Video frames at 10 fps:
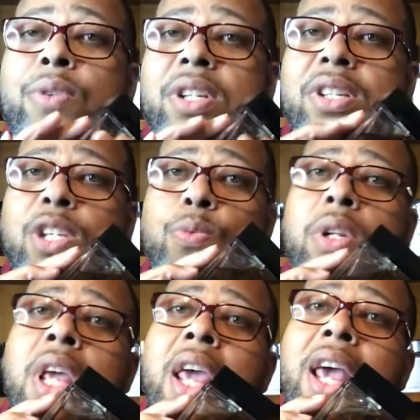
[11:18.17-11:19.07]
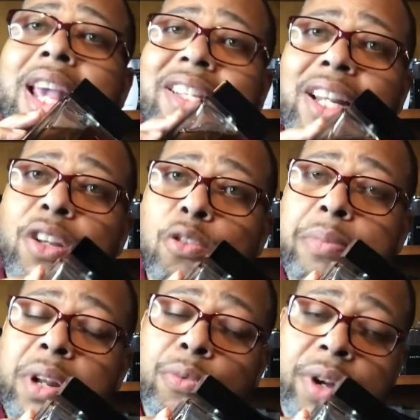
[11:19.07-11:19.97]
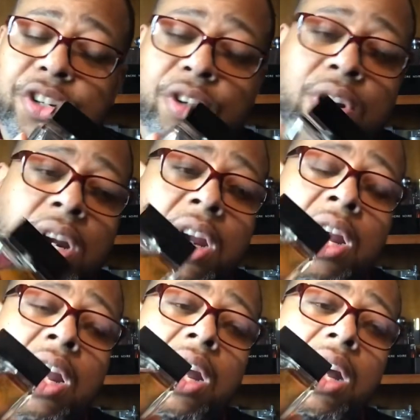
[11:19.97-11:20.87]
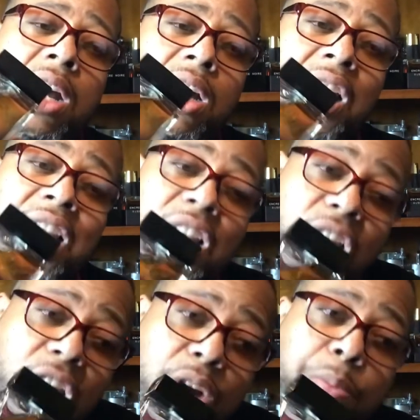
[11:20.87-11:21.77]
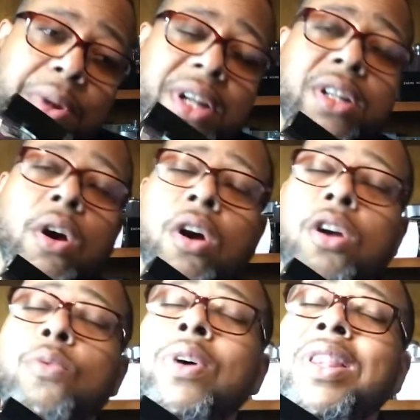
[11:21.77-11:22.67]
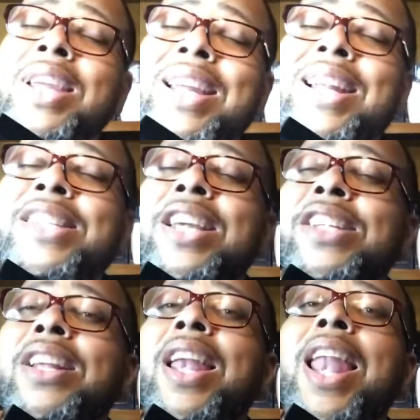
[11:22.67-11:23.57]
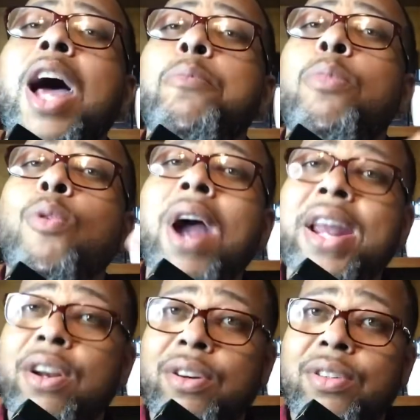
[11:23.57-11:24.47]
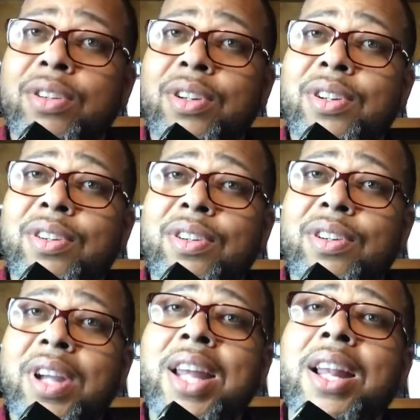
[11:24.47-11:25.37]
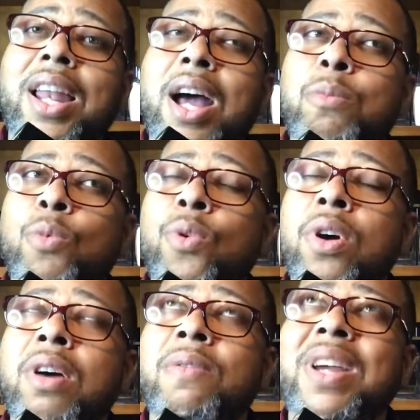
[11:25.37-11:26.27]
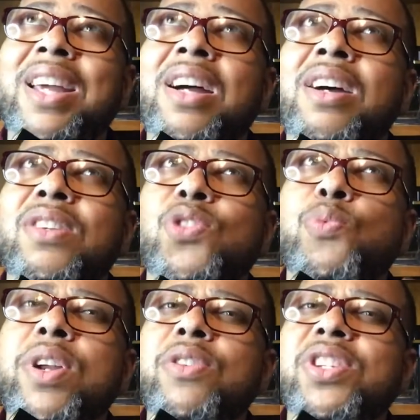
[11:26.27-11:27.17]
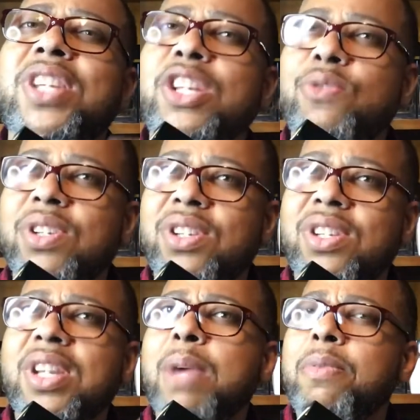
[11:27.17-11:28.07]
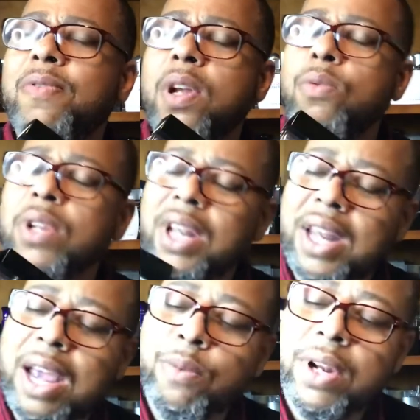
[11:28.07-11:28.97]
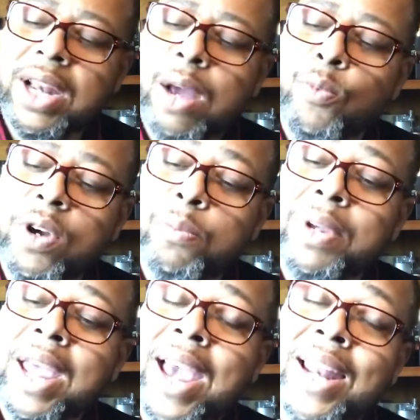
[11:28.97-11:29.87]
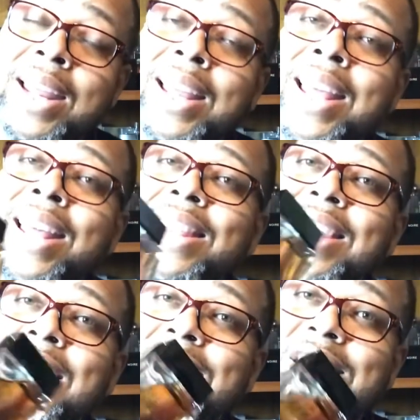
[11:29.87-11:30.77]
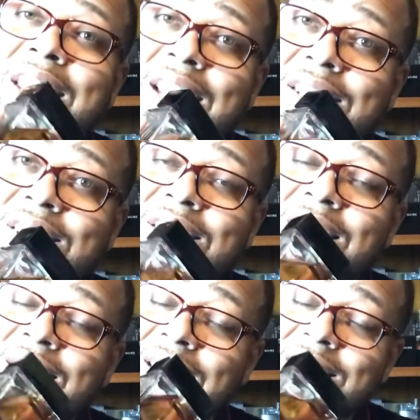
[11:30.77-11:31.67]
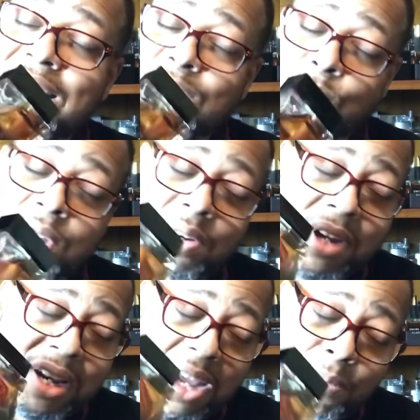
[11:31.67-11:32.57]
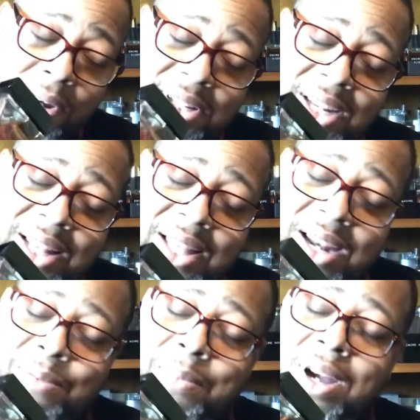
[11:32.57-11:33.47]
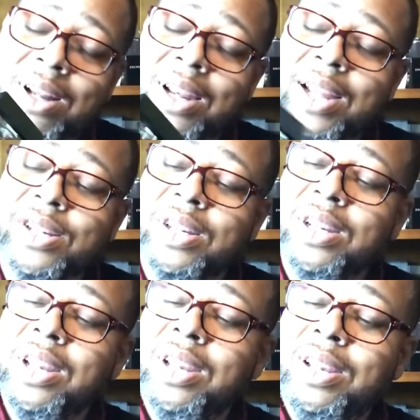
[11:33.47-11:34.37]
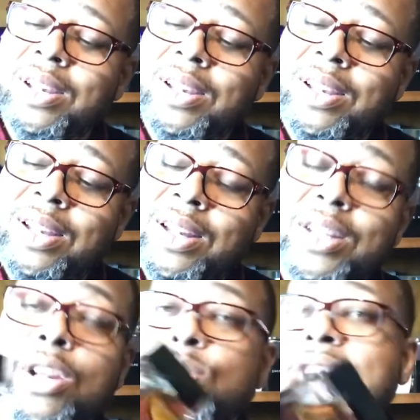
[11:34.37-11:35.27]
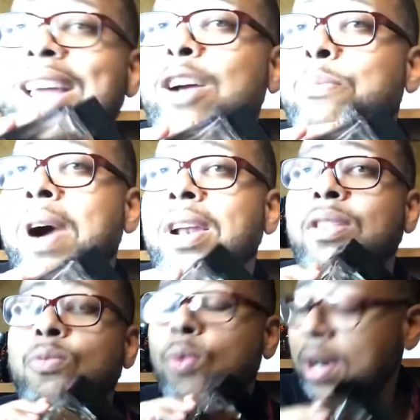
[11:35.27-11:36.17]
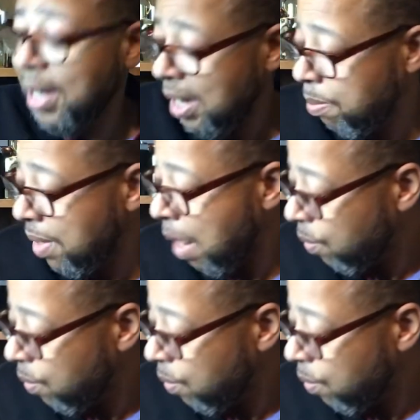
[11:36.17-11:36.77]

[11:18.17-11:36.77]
which is this one, is a little bit richer, a little bit darker, where the EDT is a lot brighter and a lot more of a uh, sweeter citrus type of note in that one. And I will be adding the Intense to this as well. Cannot wait to get that in my collection. Dolce & Gabbana, the one EDP. I